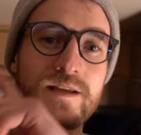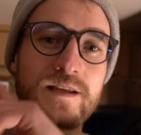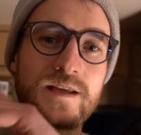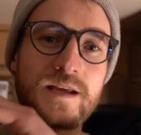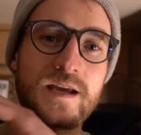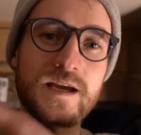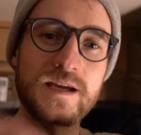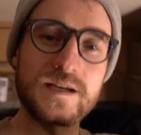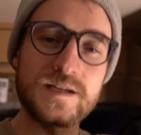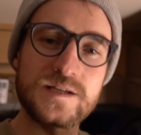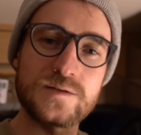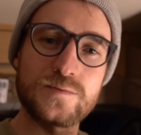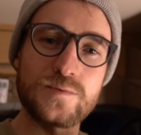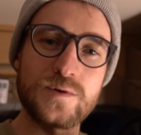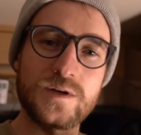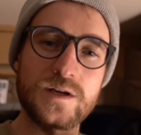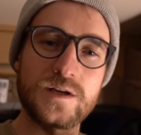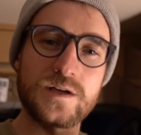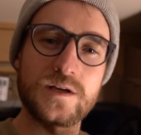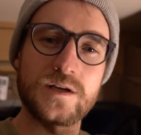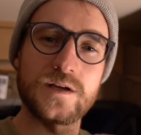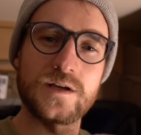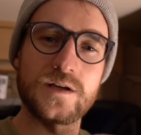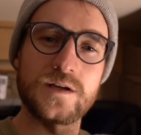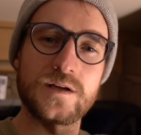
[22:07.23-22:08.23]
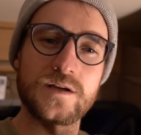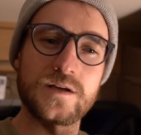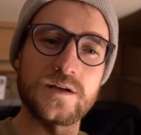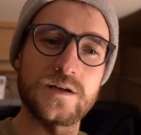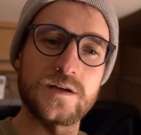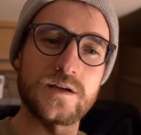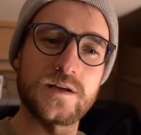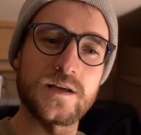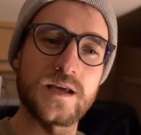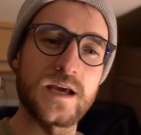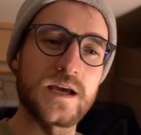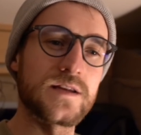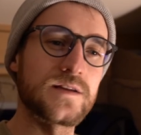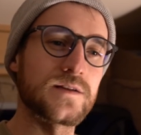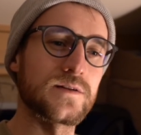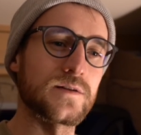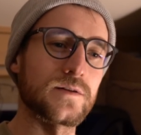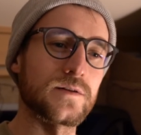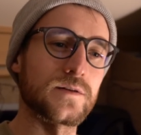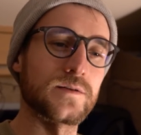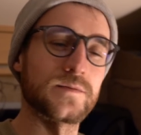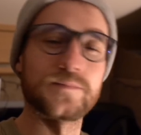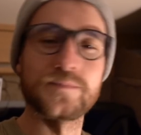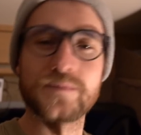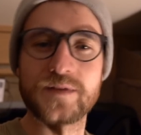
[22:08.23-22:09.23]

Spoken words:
Keswick? Kendal.